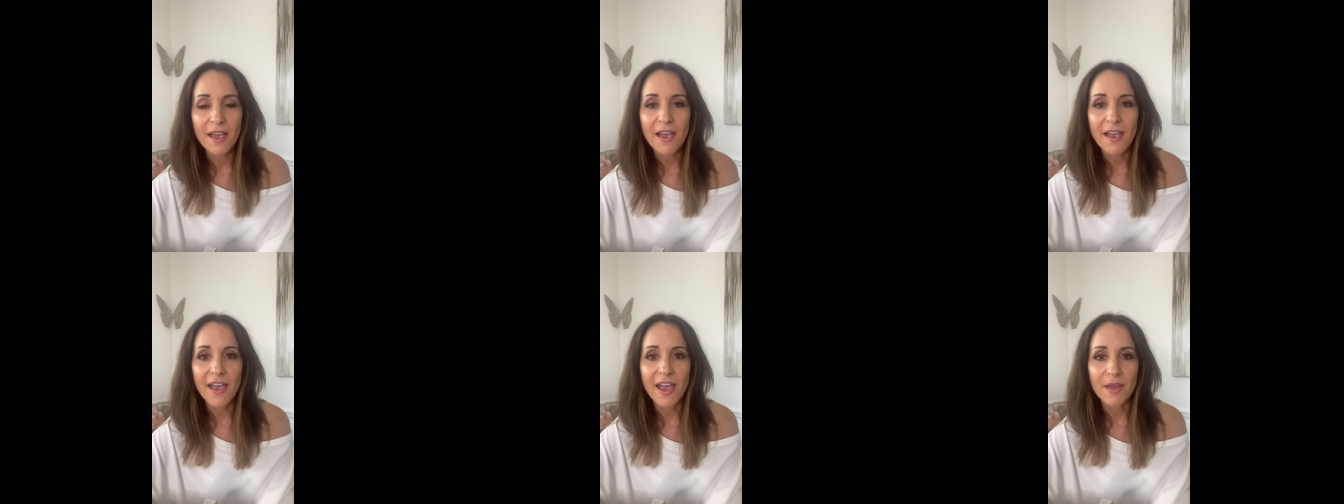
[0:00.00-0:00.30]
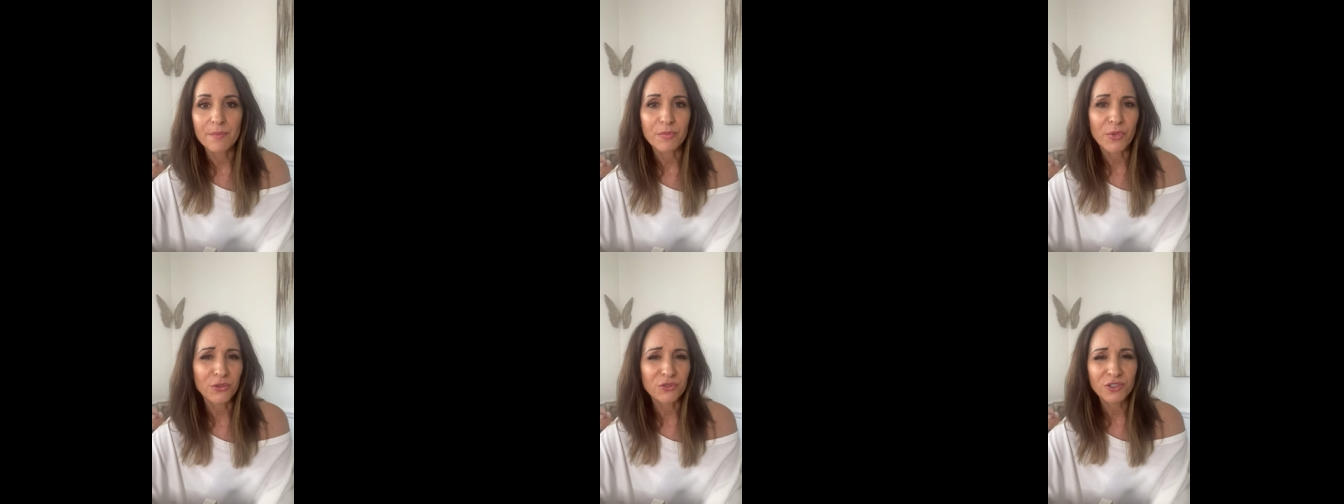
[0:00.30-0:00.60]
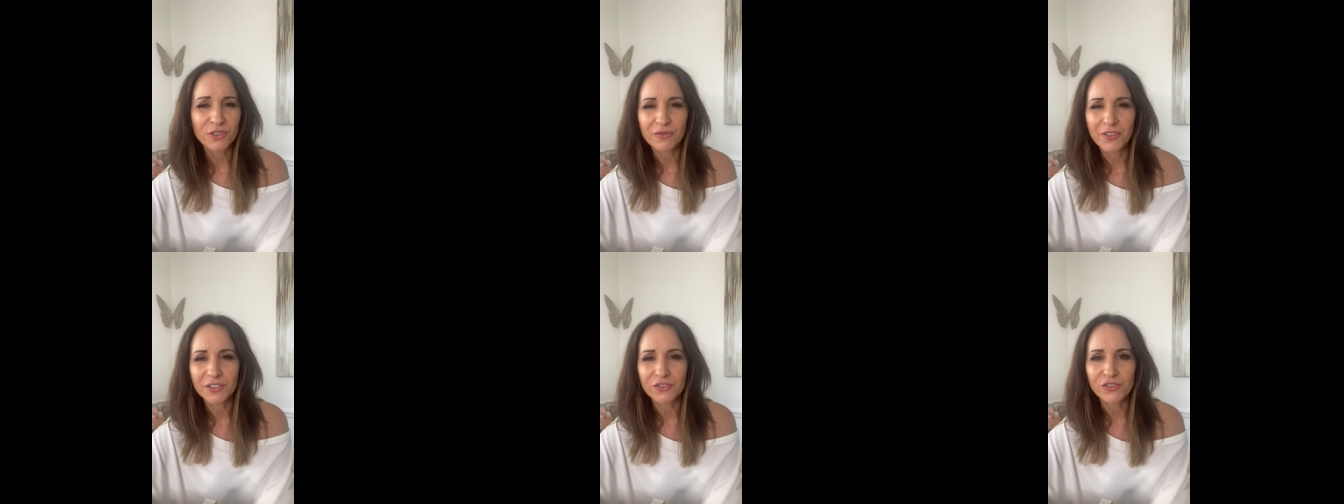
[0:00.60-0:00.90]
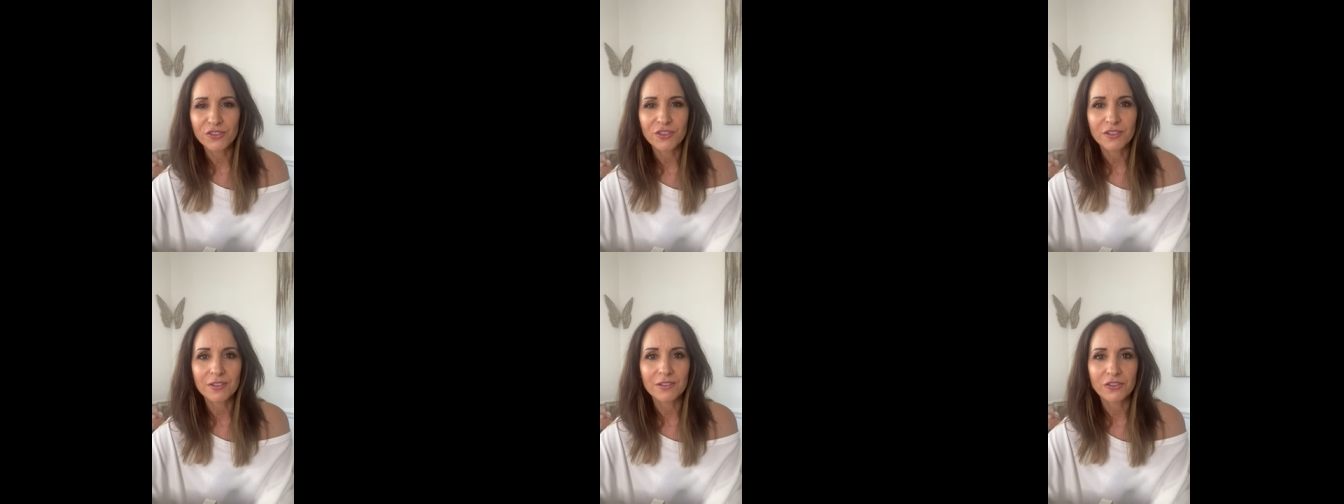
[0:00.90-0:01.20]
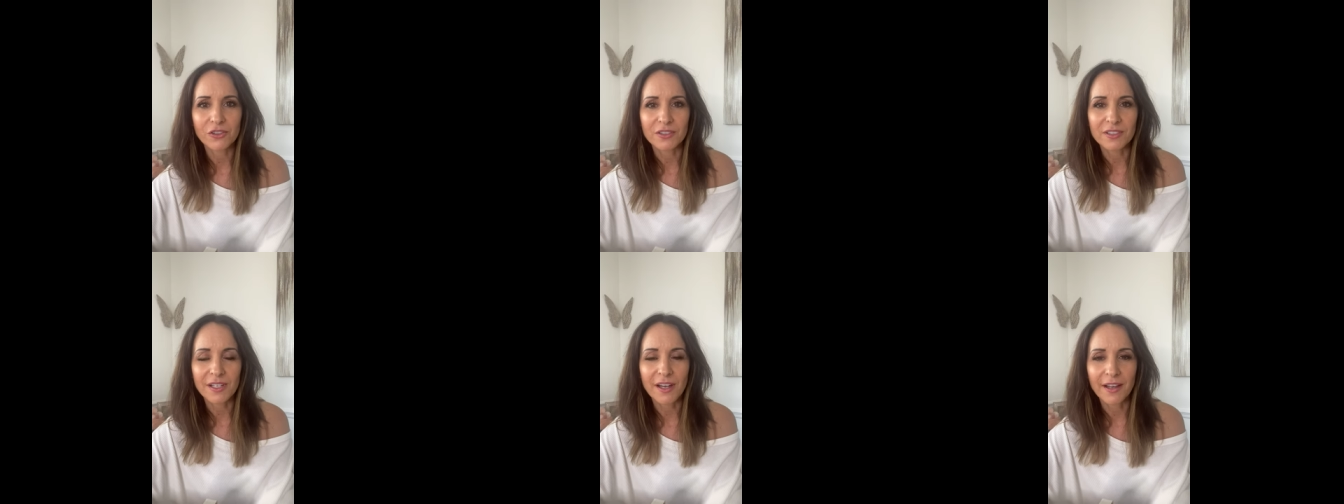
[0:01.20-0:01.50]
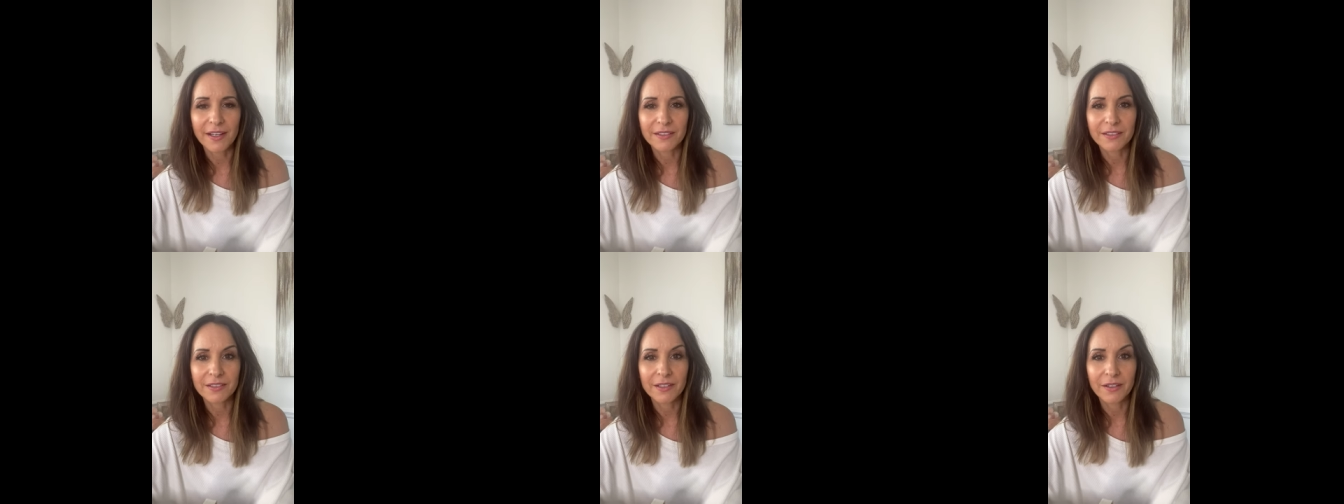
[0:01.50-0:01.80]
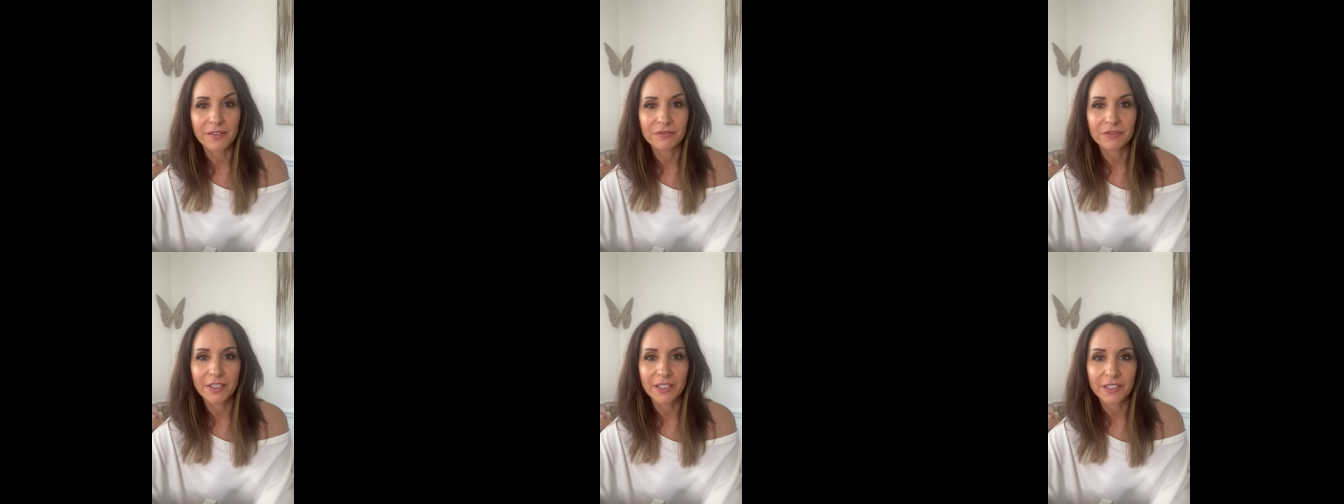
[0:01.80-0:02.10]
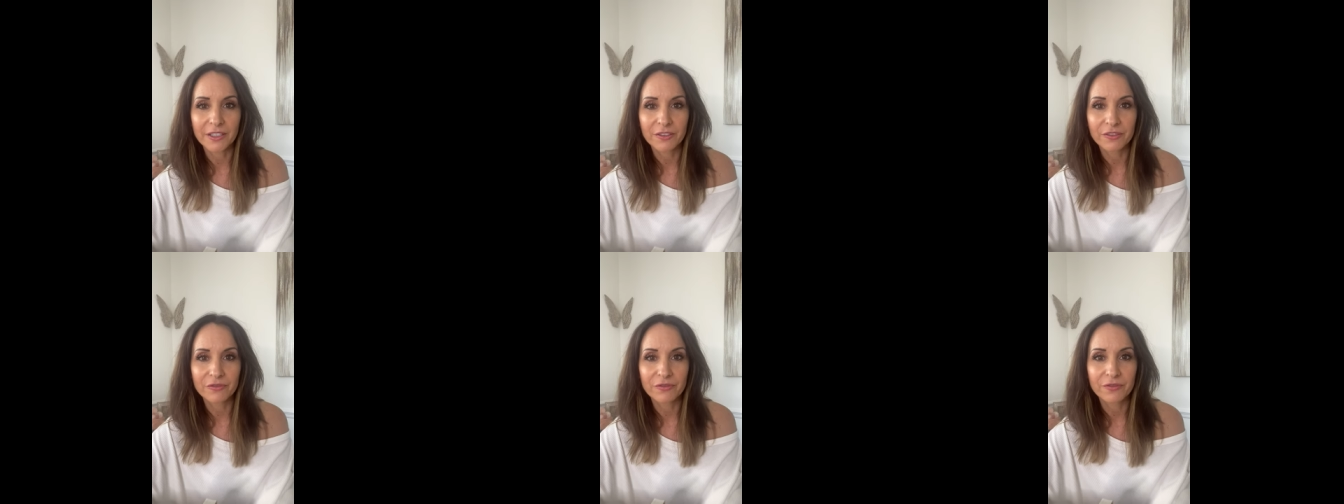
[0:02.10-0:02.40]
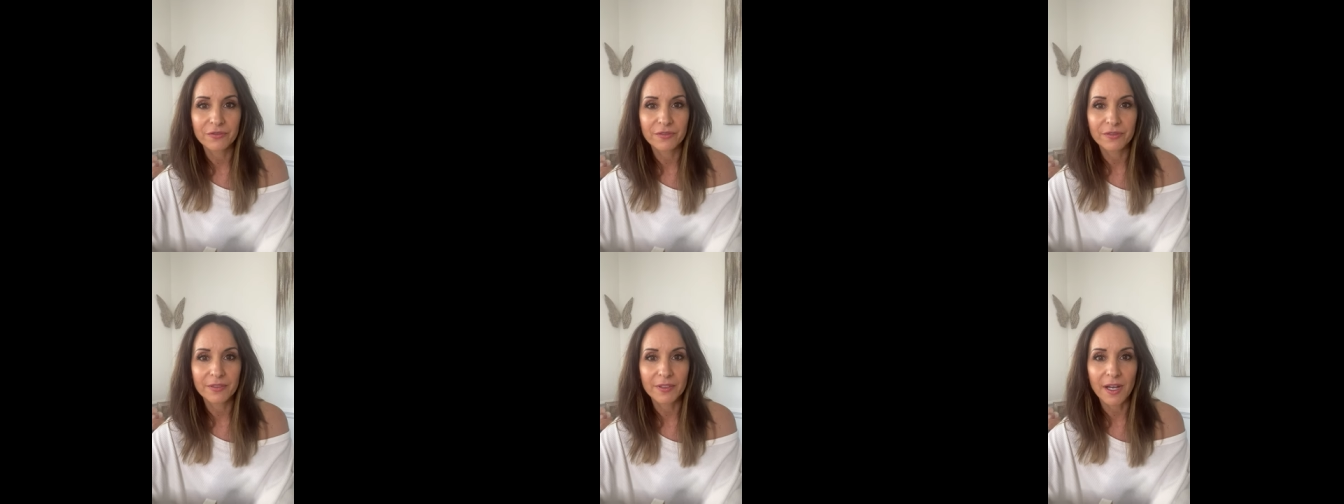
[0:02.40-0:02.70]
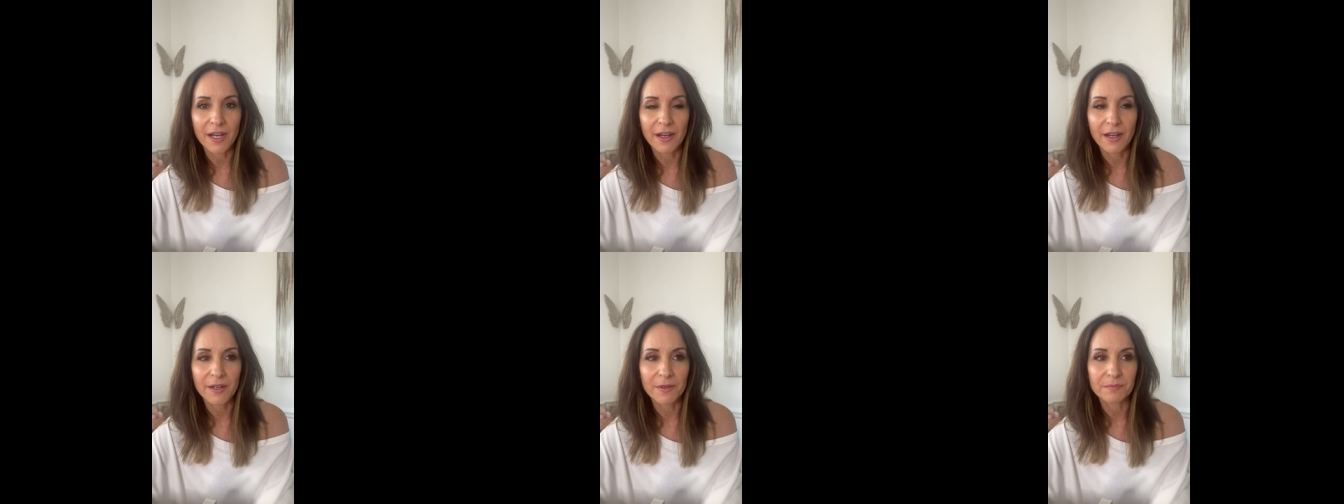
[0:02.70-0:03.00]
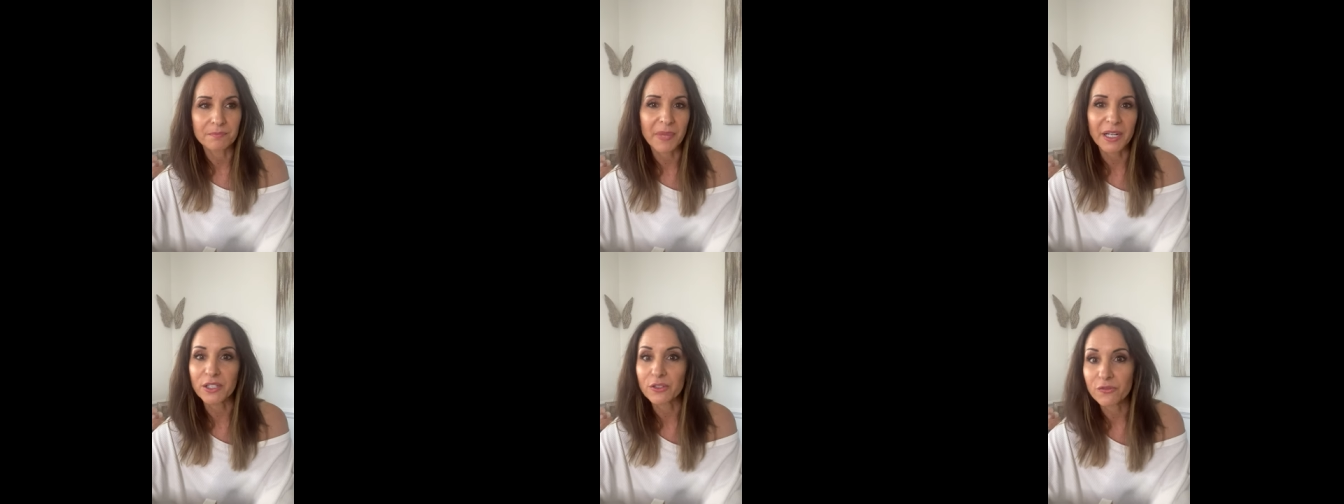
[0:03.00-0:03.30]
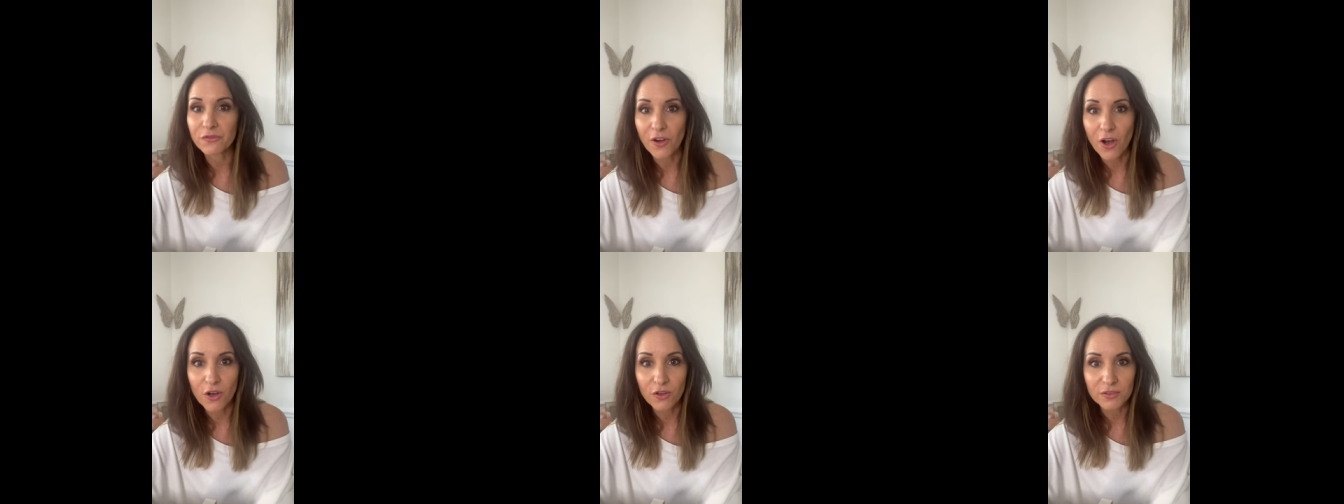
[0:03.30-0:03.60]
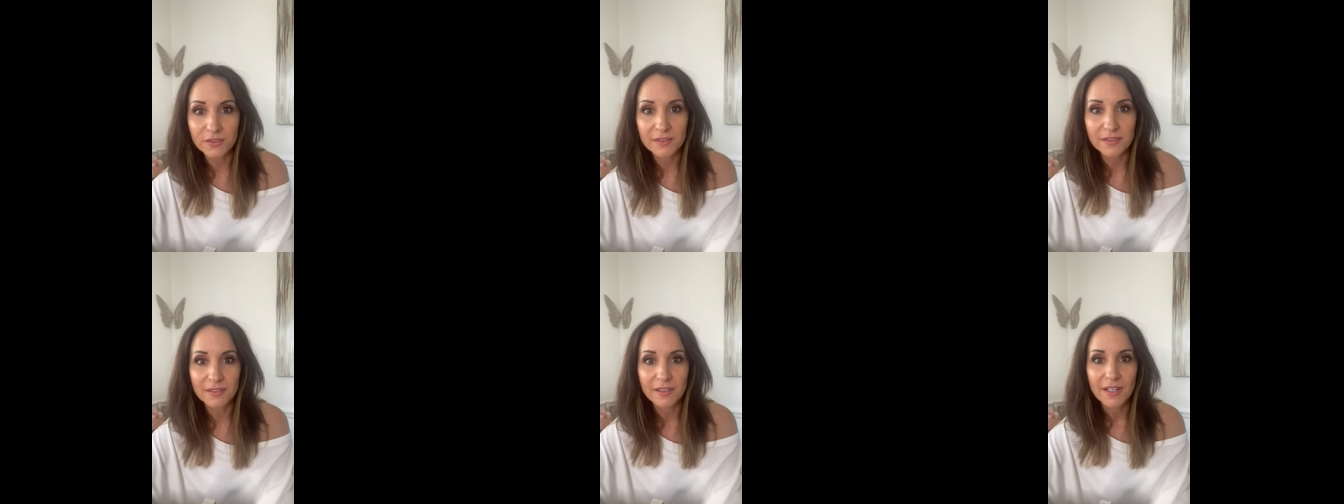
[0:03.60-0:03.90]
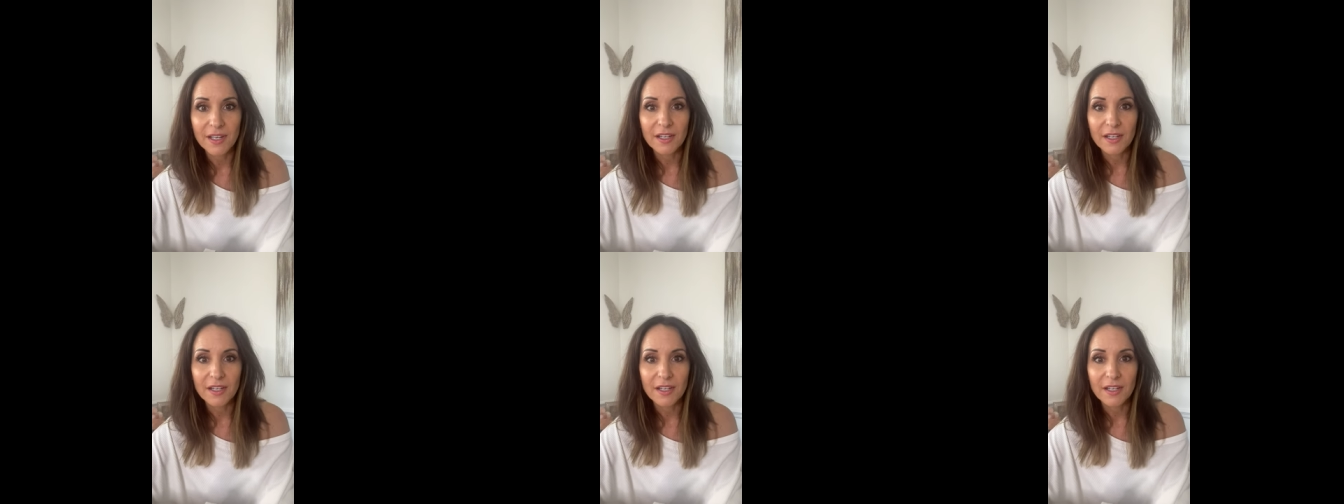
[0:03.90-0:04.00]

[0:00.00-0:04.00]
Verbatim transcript: and most of us just kind of live um, by default.